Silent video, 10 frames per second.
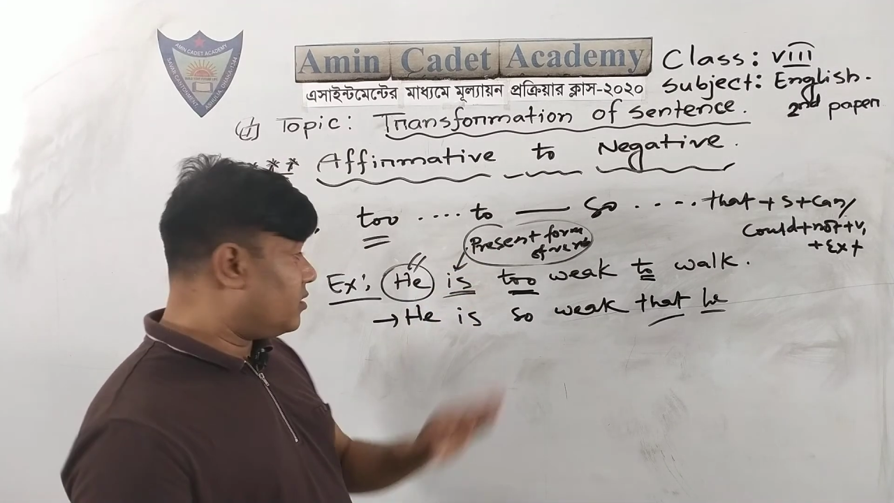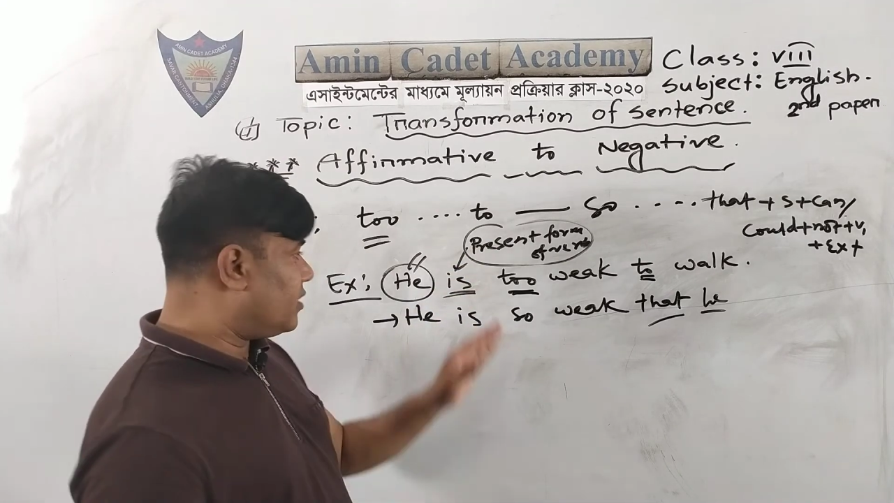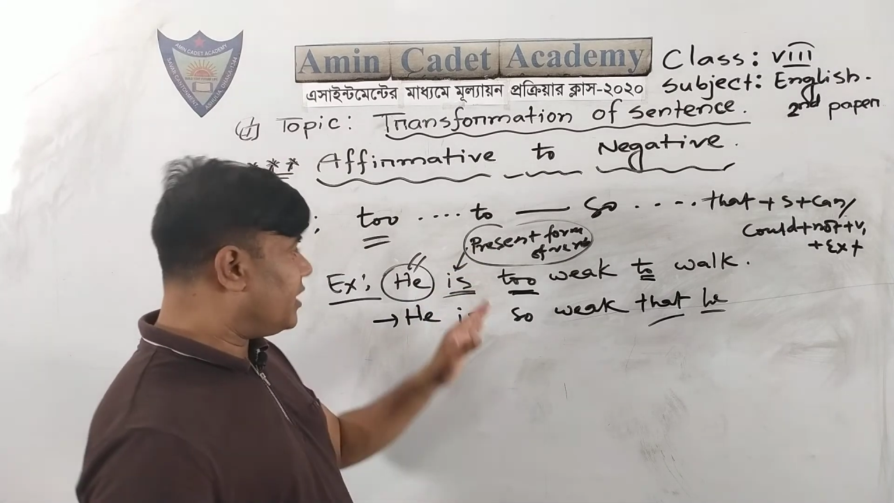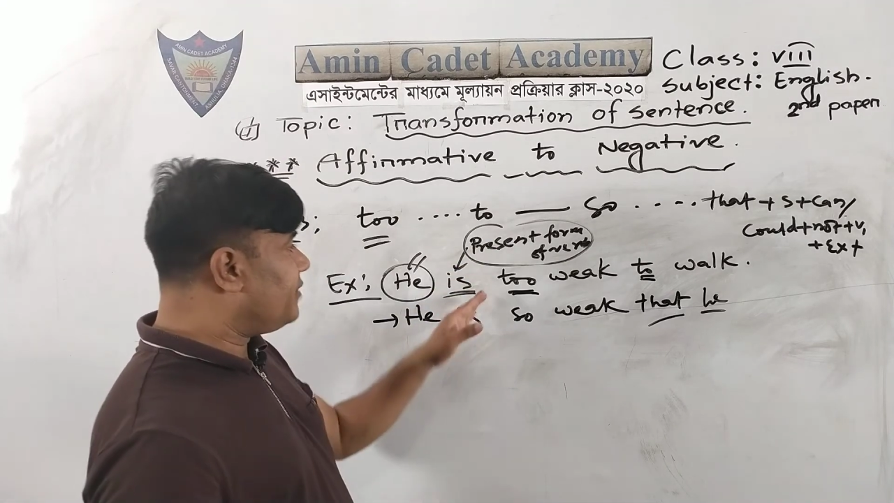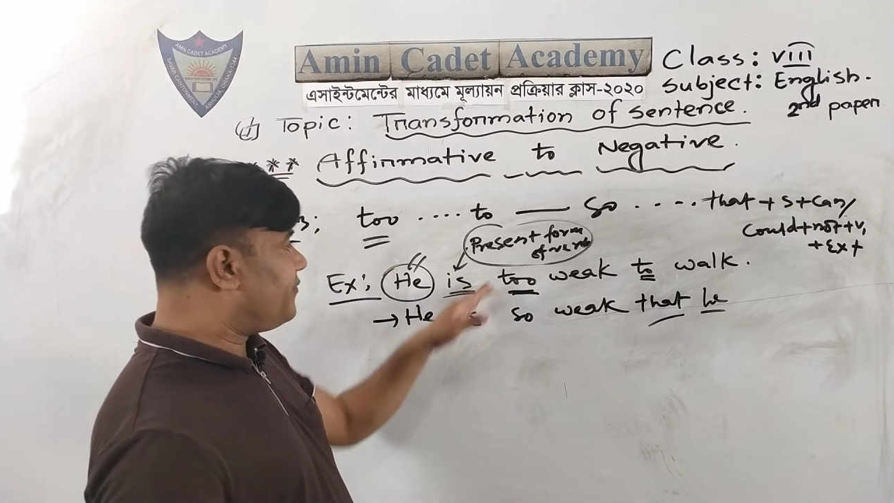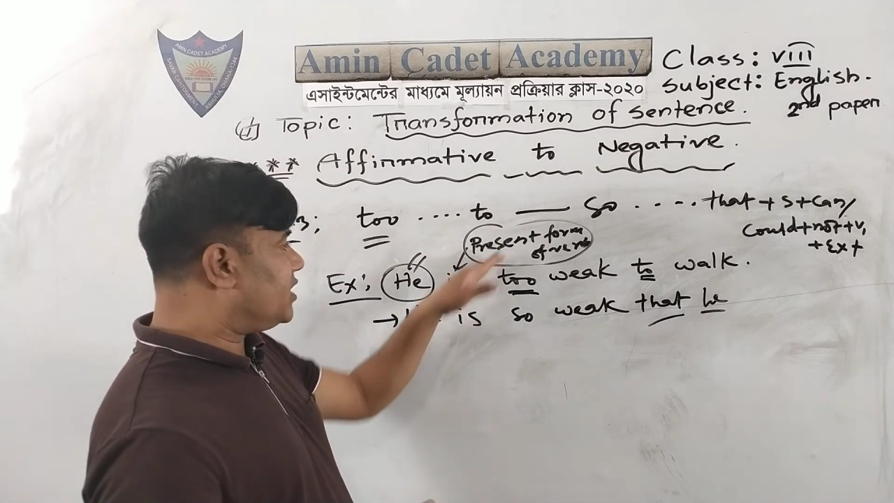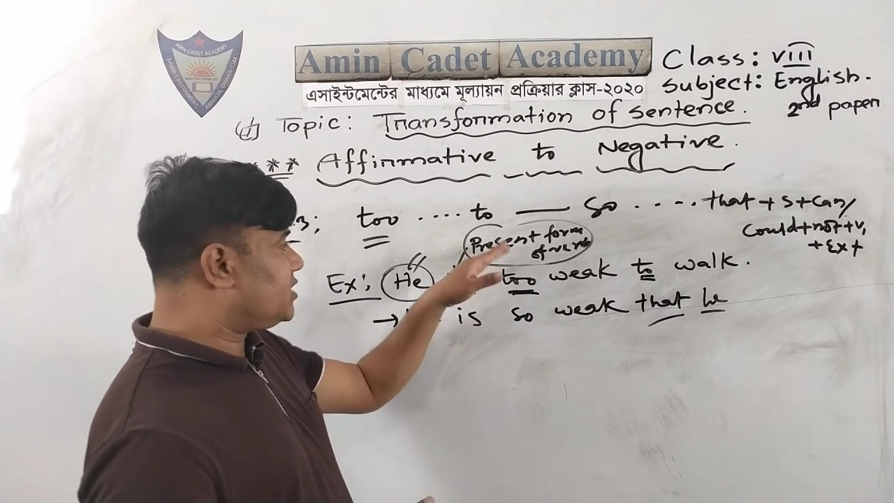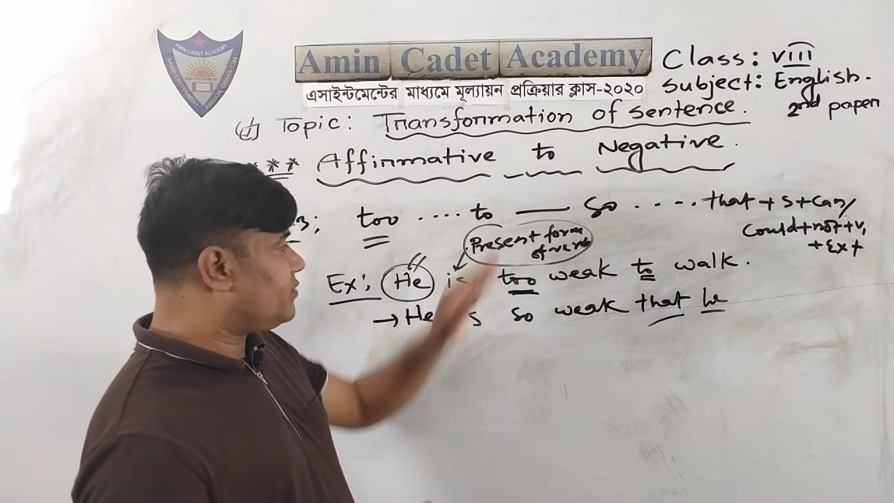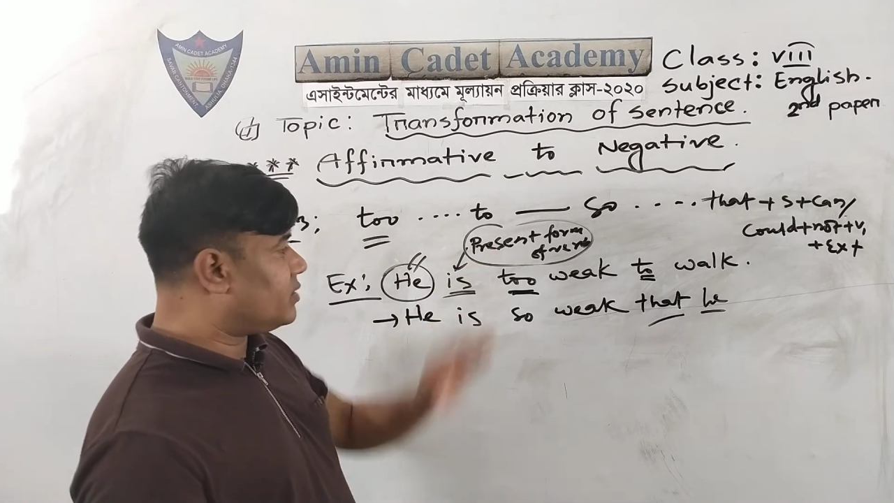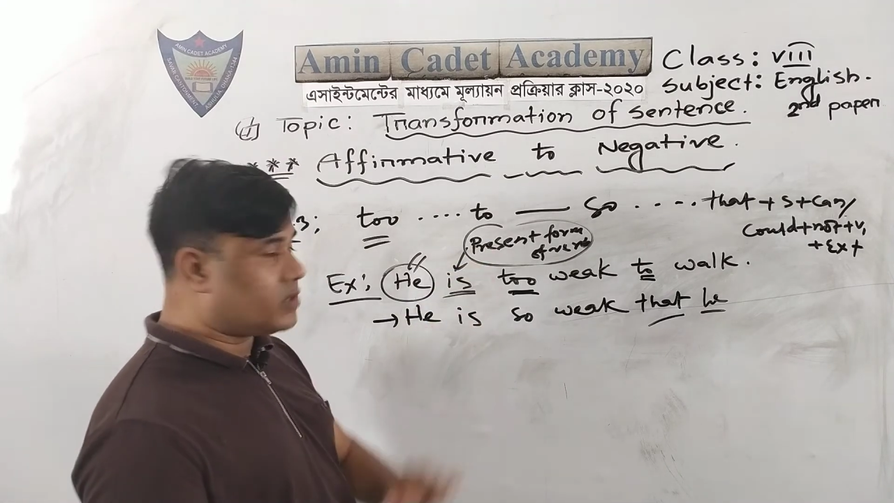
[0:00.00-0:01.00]
or any
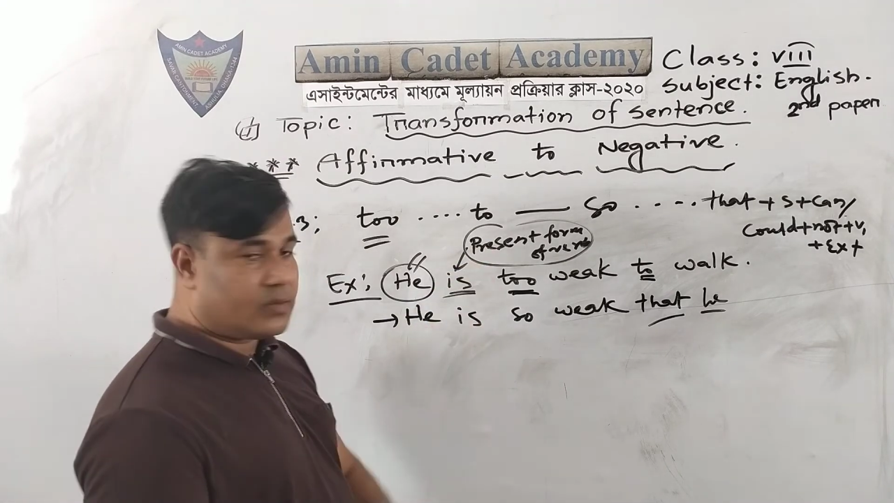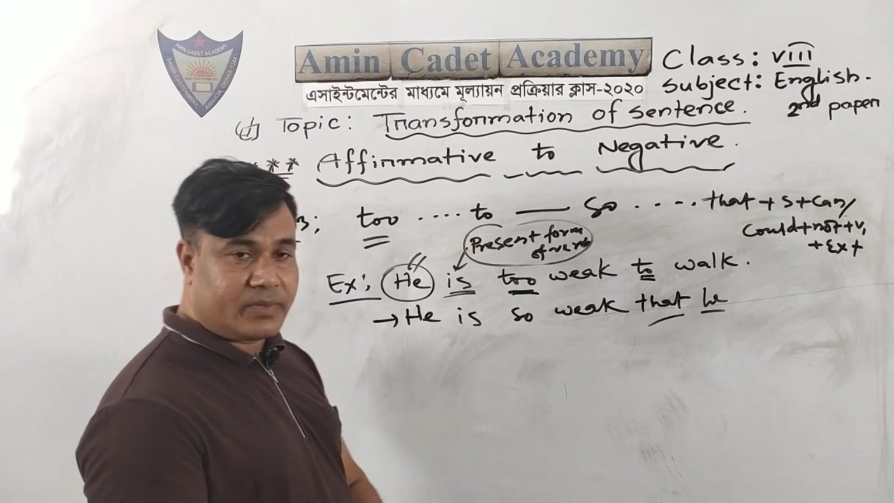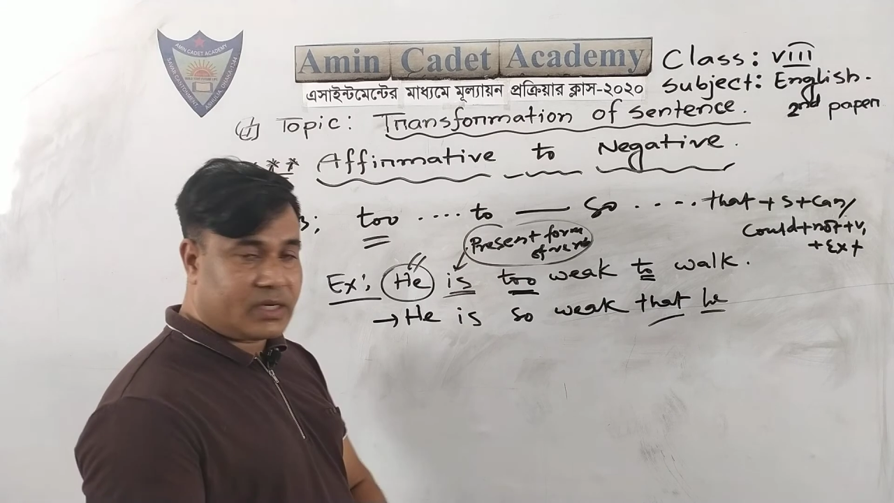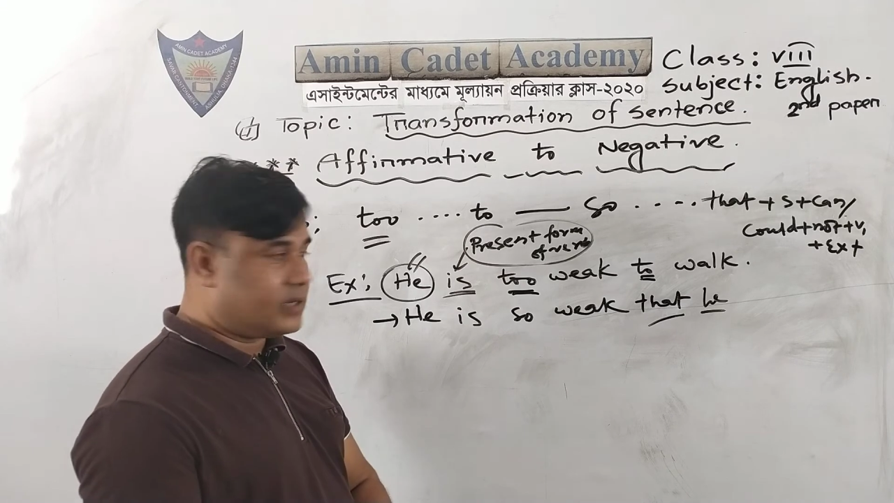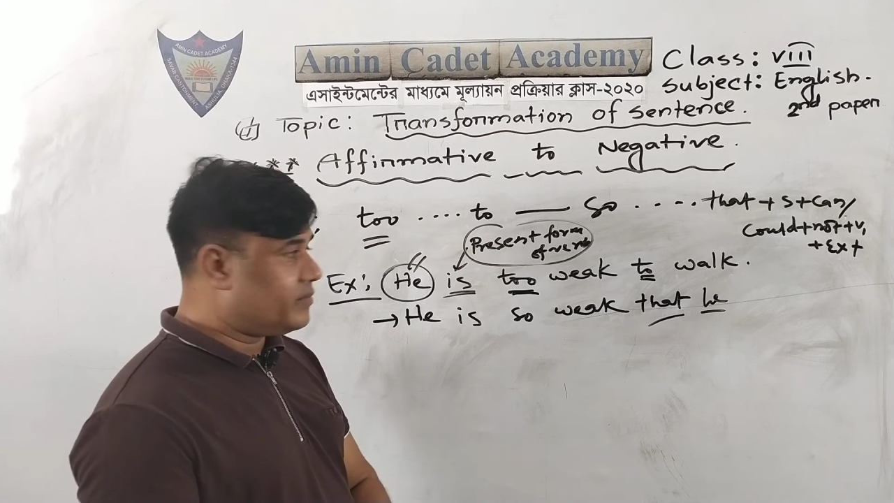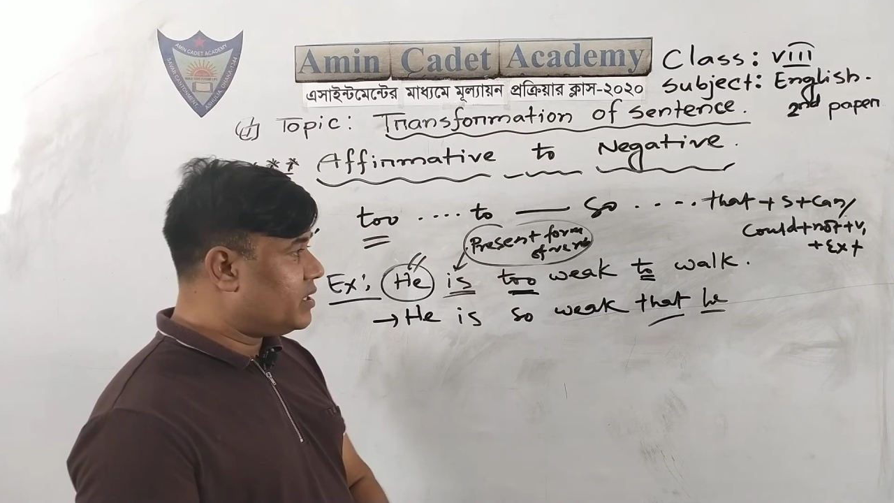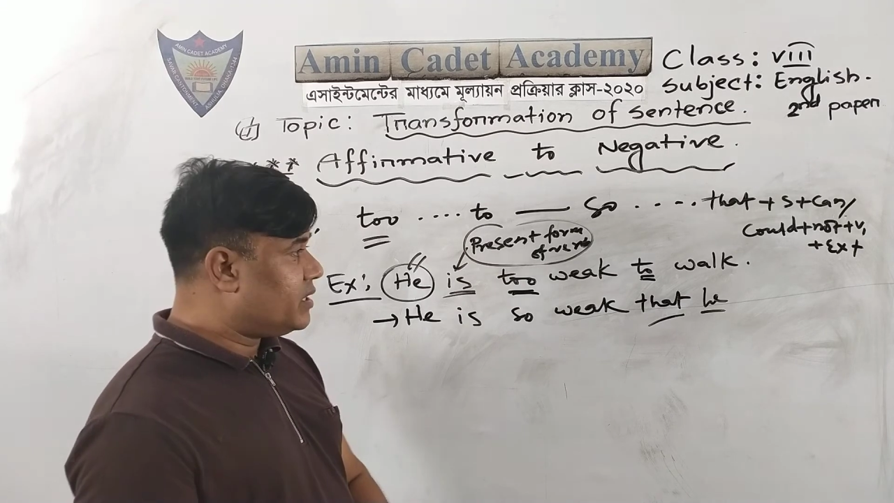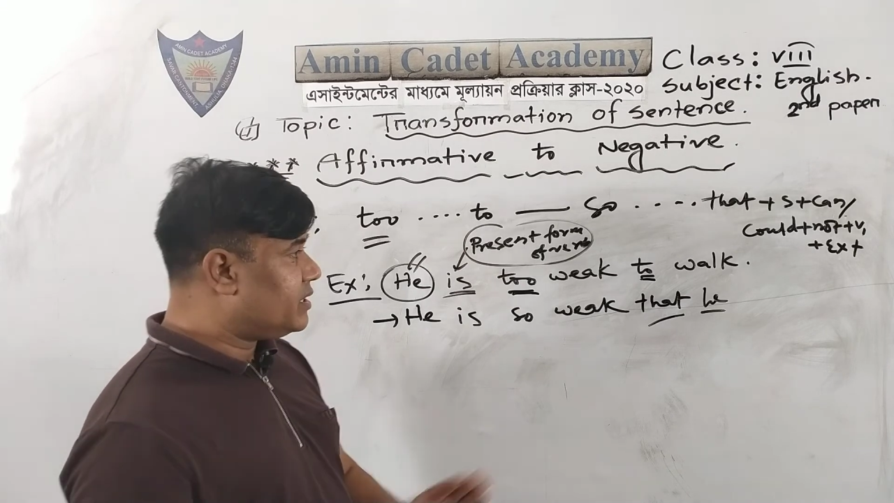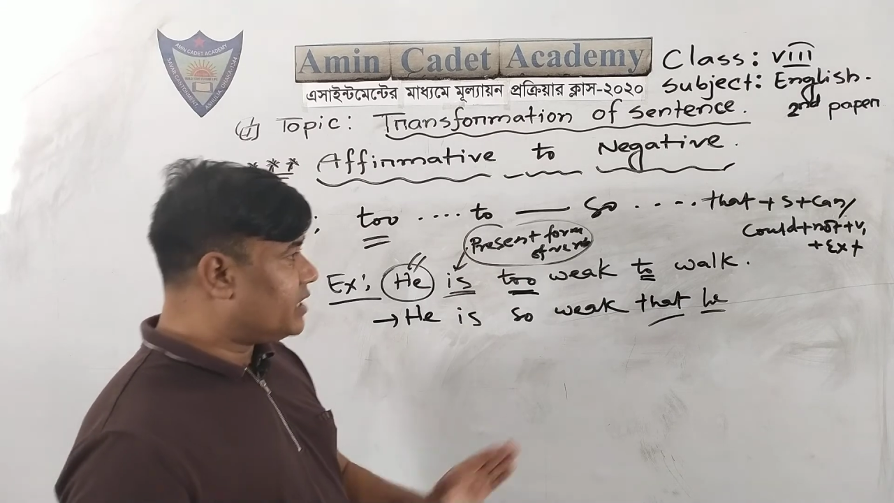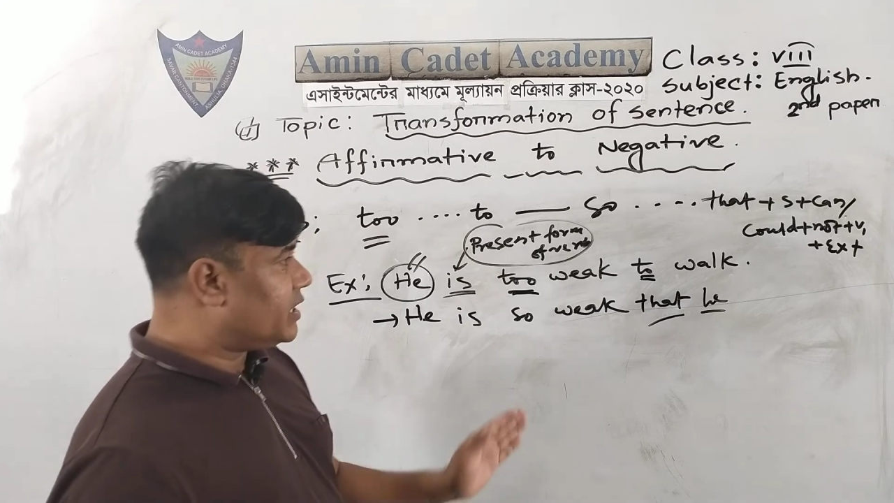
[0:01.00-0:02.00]
past form of
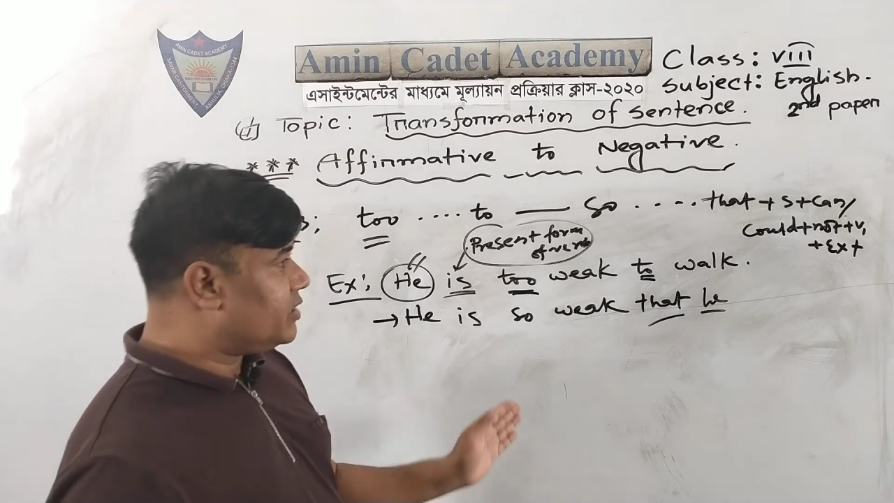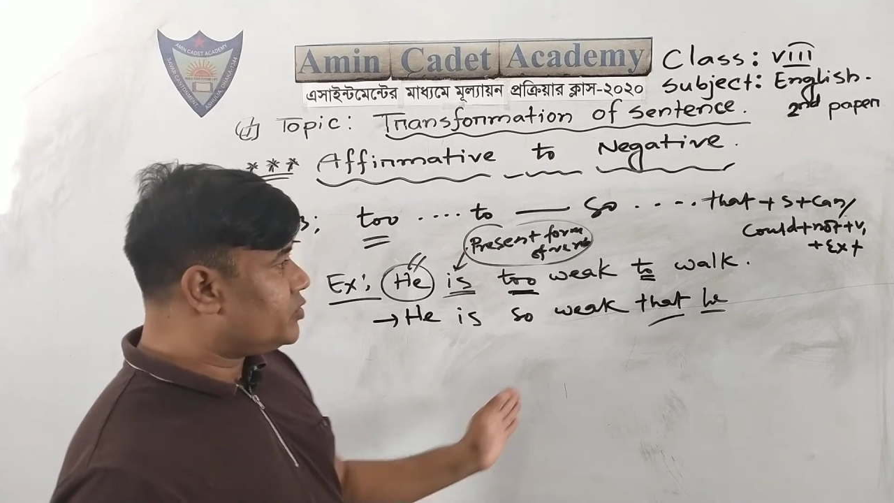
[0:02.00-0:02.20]
verb, then you